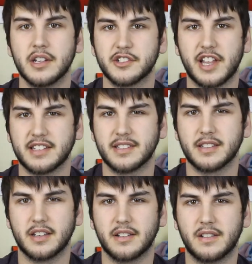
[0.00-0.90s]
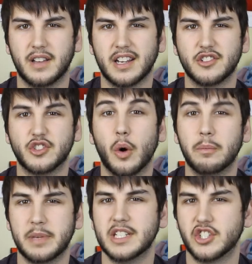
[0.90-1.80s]
So that's, like,
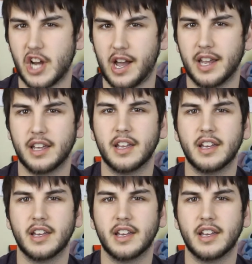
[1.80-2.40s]
don't be shy,